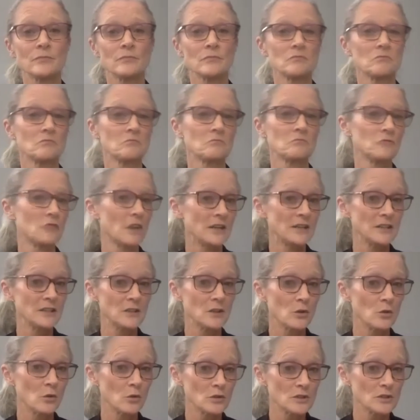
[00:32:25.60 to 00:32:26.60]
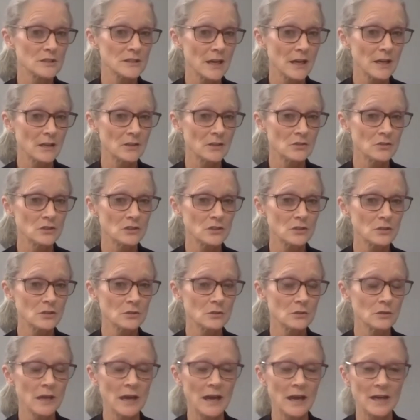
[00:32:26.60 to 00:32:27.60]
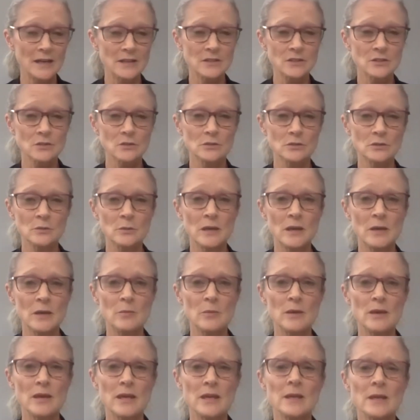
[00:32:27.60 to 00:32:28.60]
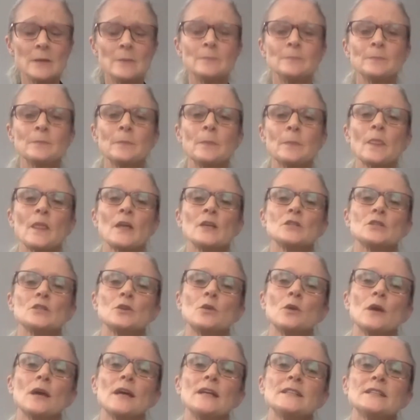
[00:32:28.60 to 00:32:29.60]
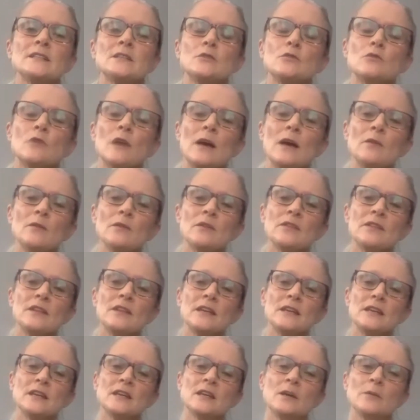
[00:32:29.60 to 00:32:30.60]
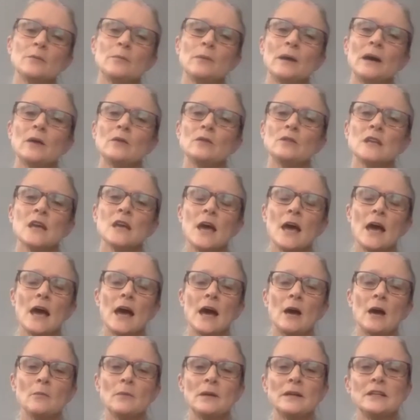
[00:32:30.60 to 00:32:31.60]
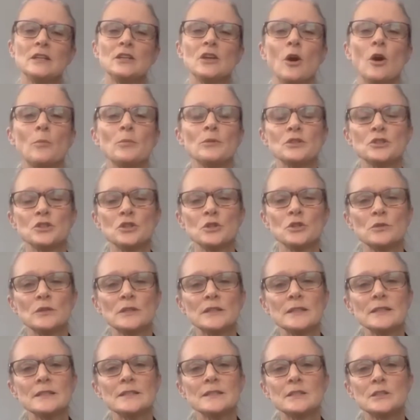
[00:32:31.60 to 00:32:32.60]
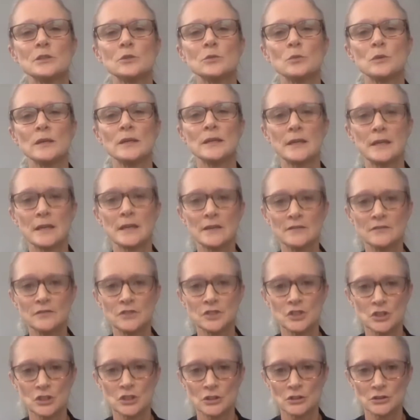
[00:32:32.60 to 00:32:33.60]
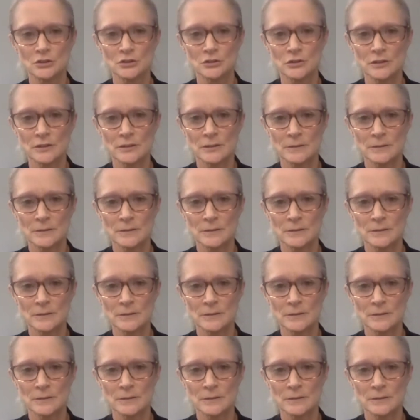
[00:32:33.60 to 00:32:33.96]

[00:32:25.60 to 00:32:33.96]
ready to go to secondary school, high school, maybe? So it's around thinking about how many opportunities do we give children